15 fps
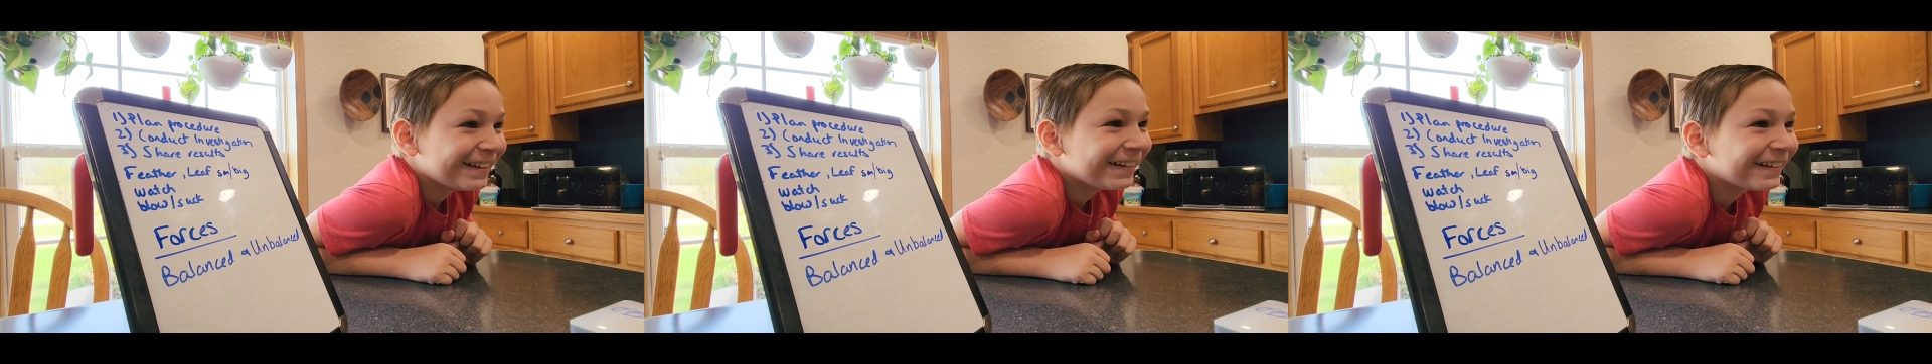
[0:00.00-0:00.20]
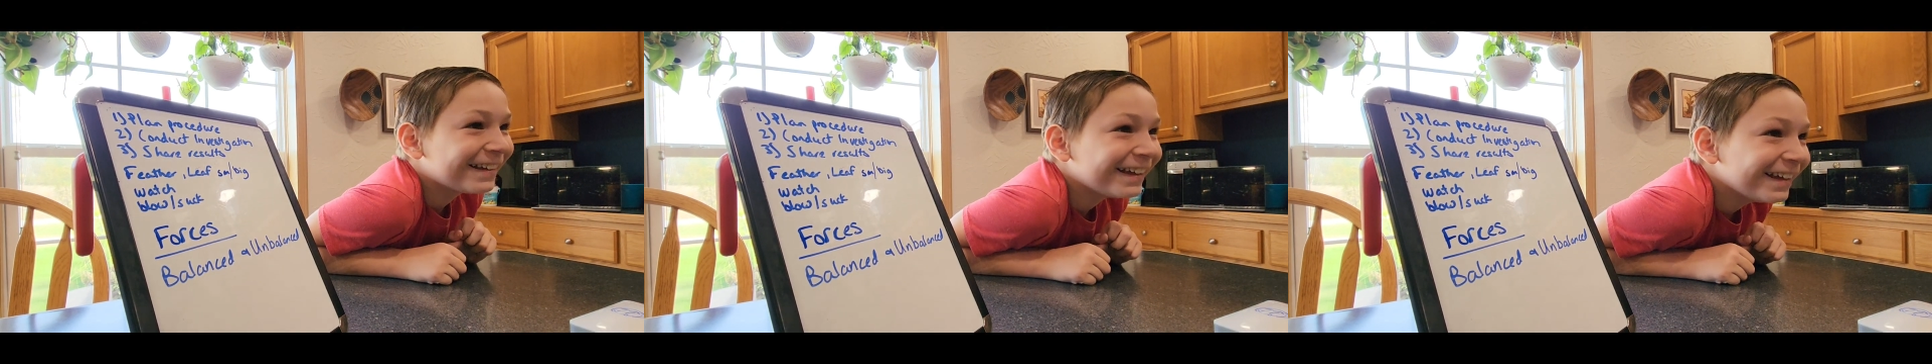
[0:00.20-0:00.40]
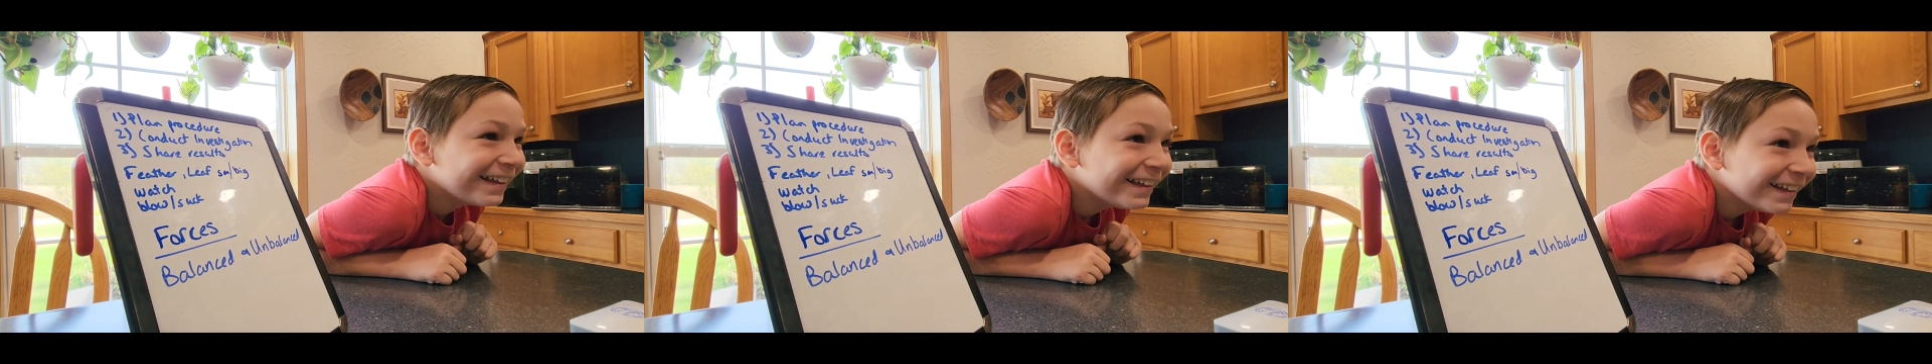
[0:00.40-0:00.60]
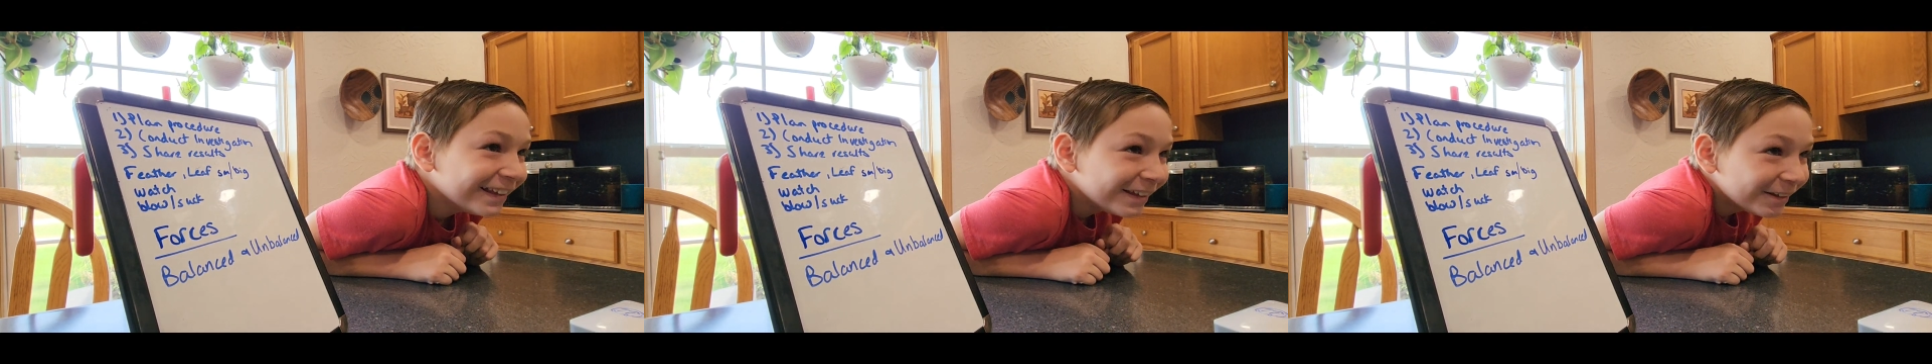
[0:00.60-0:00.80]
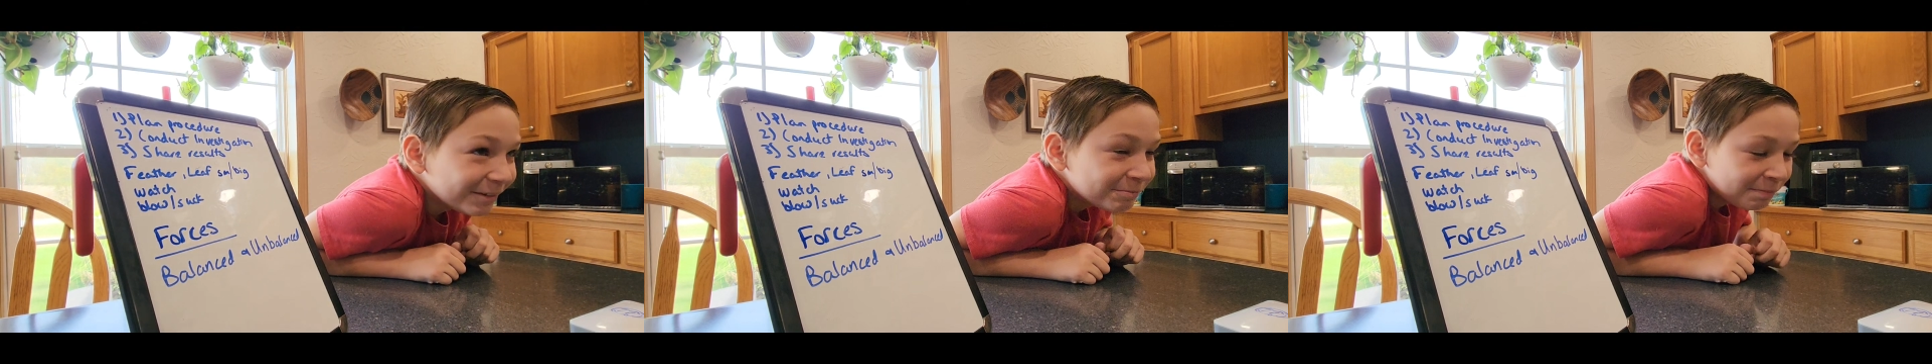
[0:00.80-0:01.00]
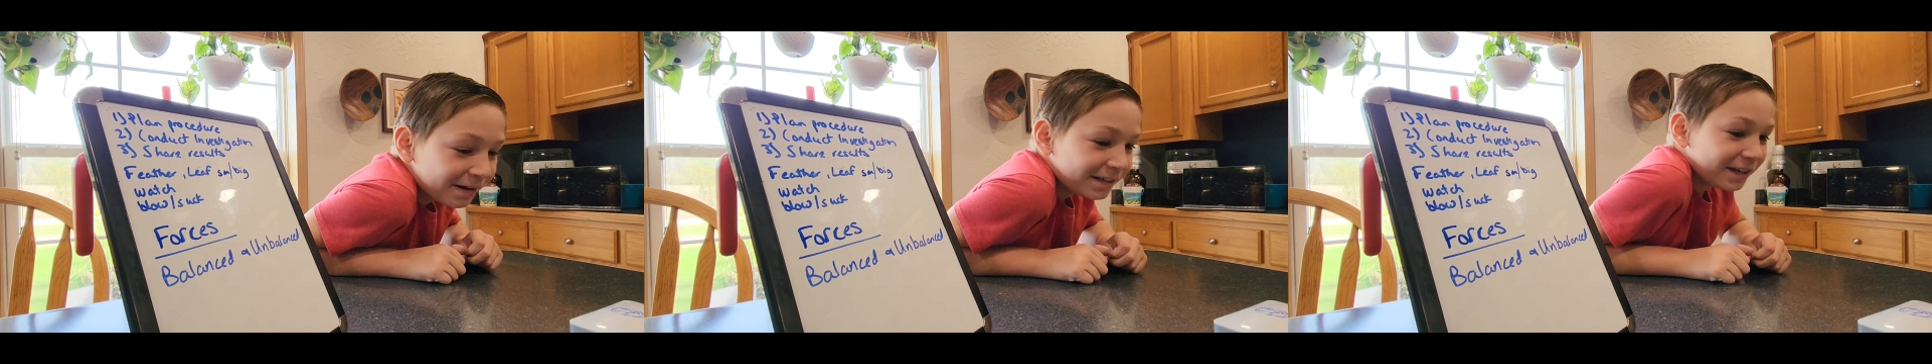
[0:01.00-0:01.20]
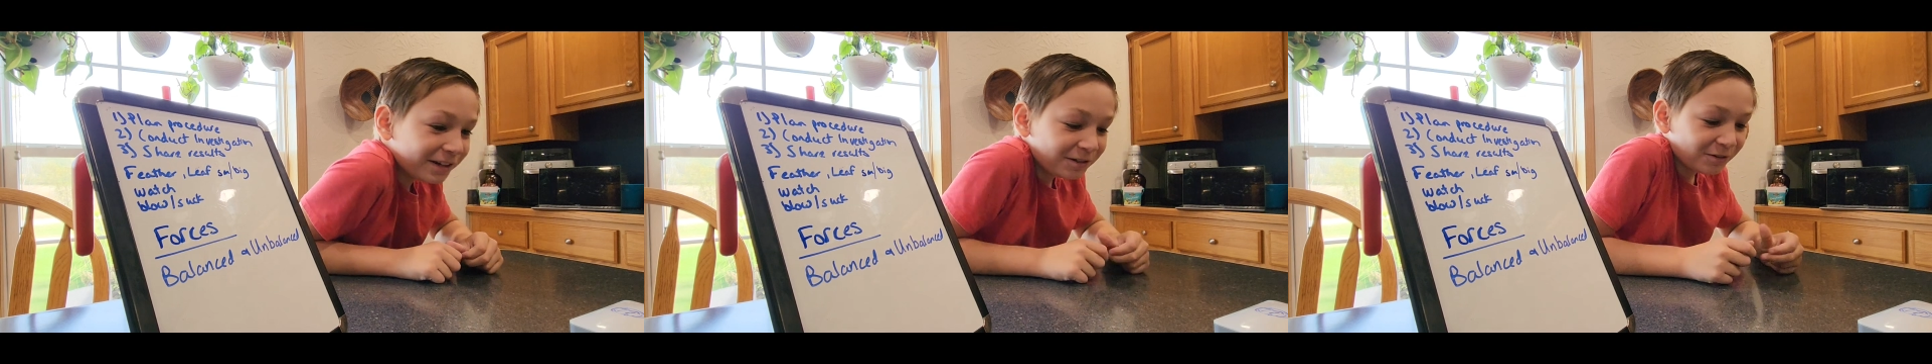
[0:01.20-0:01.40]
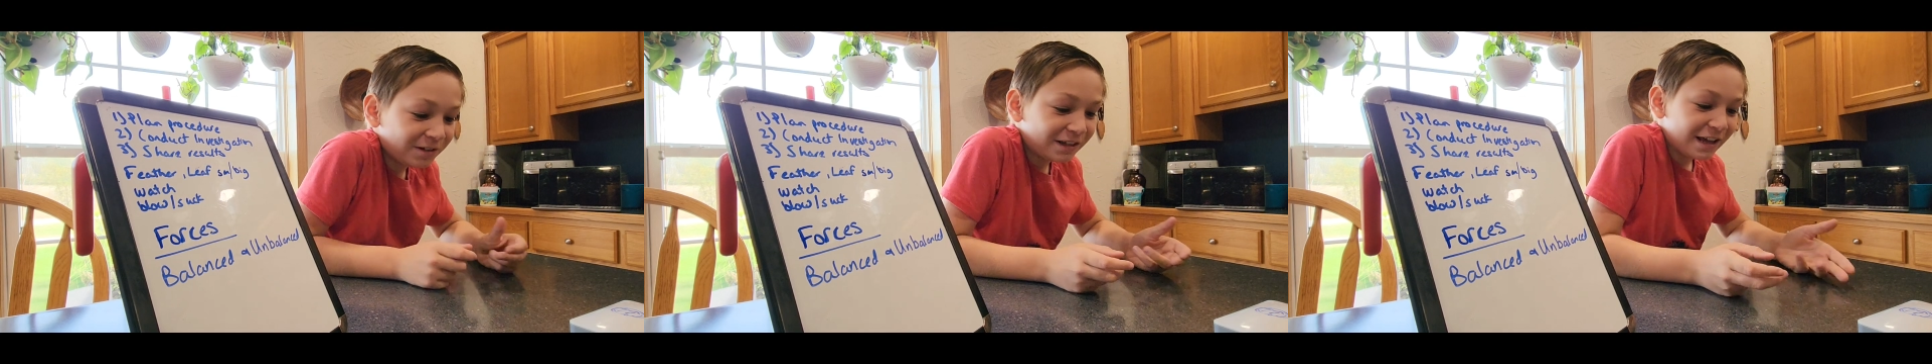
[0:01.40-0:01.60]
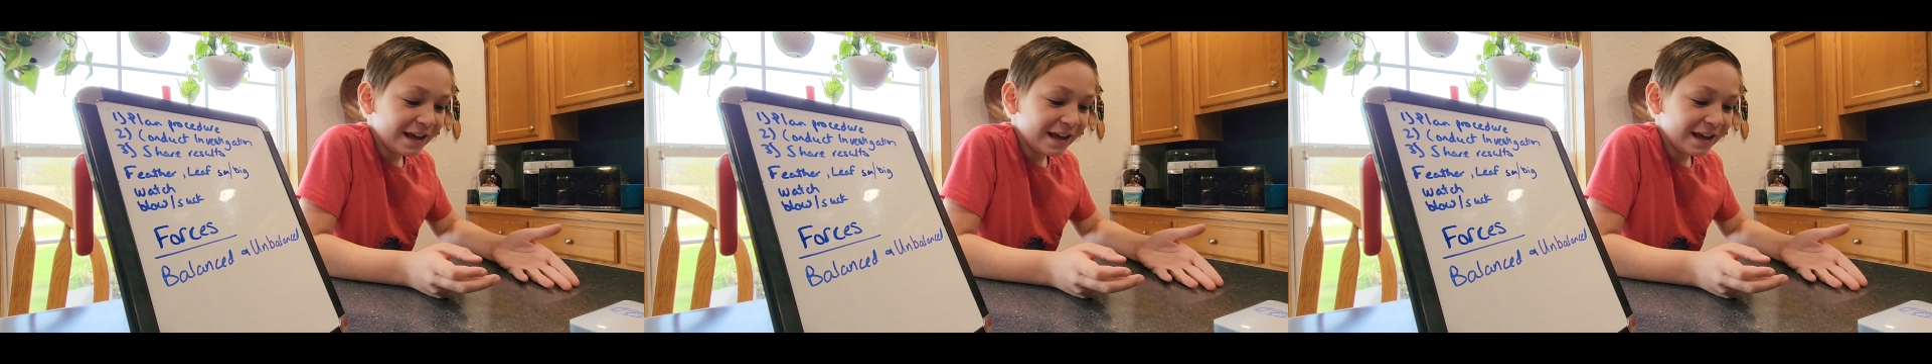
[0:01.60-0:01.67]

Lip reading: Okay. But did you